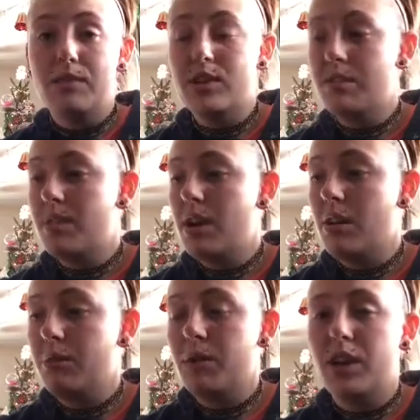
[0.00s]
just let me
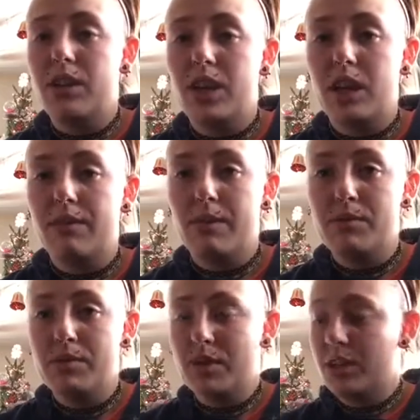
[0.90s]
know what you think, if I'm
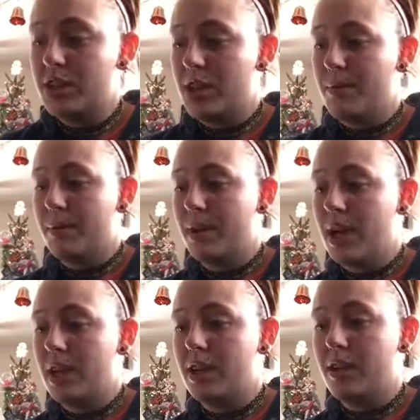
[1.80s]
doing a good job or
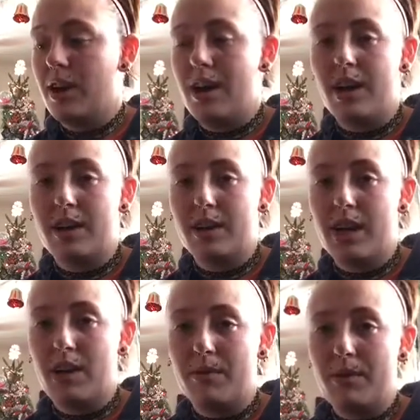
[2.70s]
whatnot. You know, I
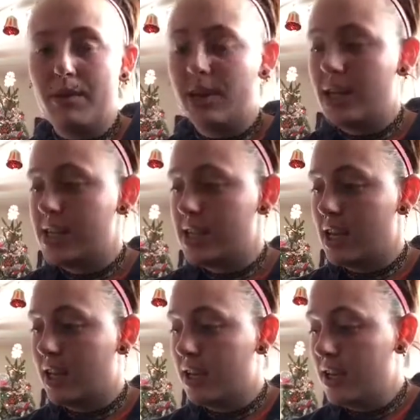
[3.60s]
care about what you guys
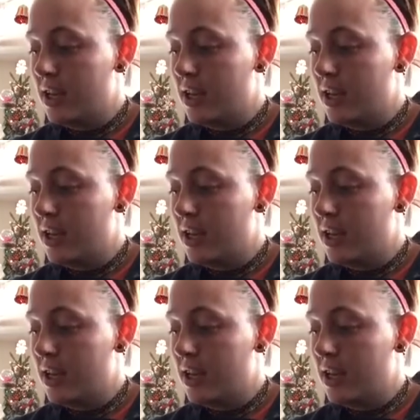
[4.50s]
think.